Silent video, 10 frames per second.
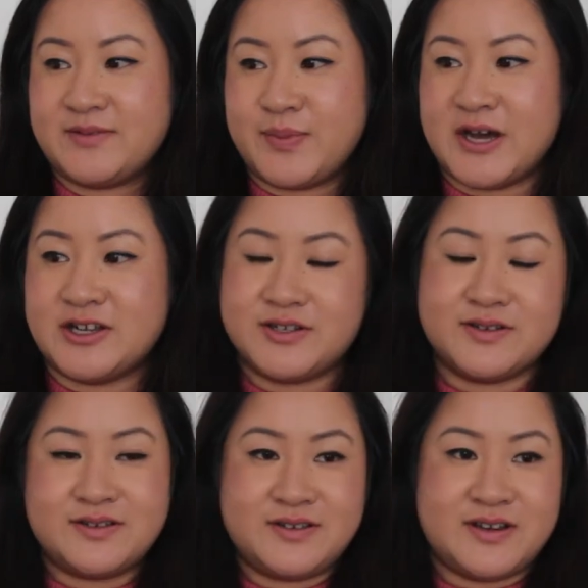but
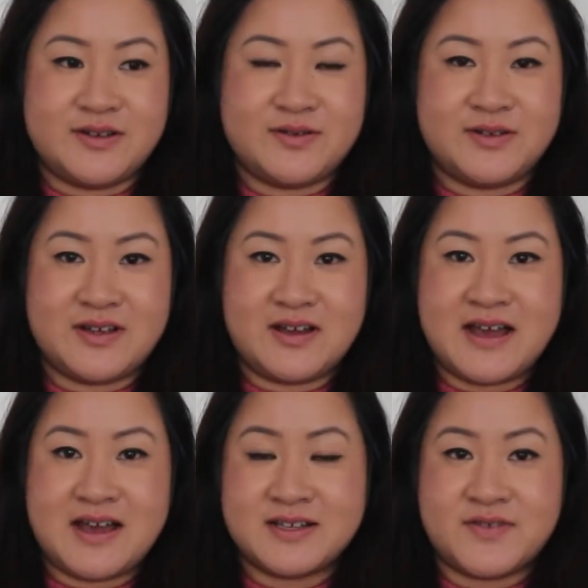you know,
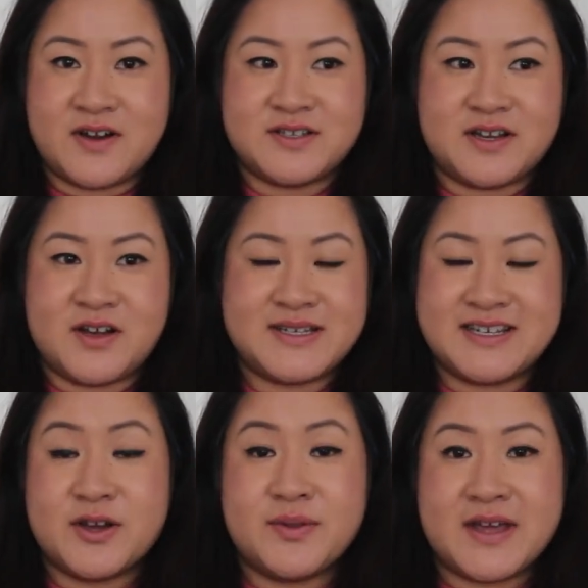as far as I know, I
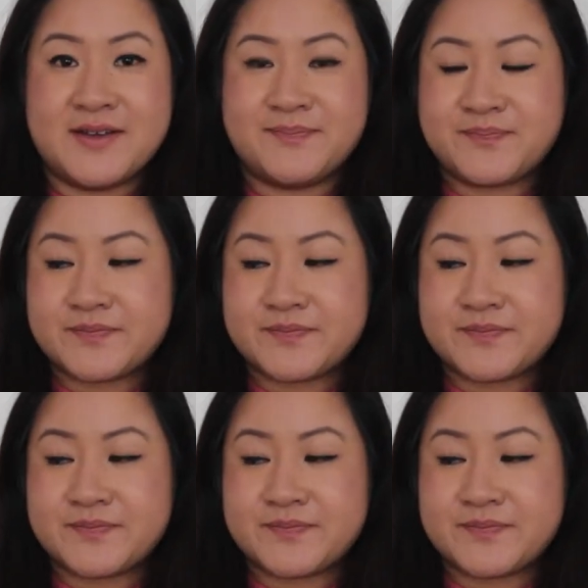didn't know that.